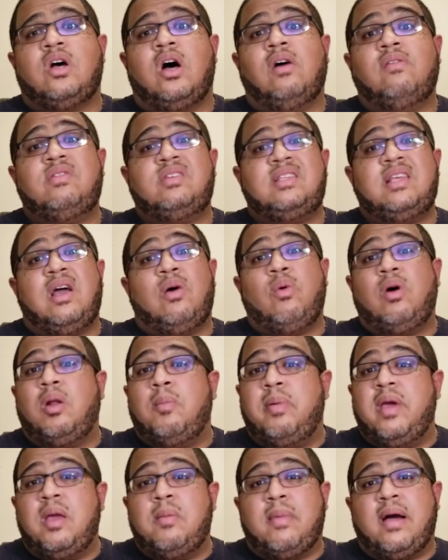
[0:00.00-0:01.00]
obviously I wanna
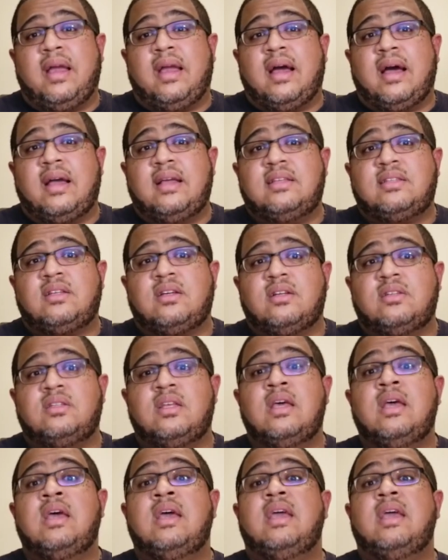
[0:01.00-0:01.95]
pay my guys, because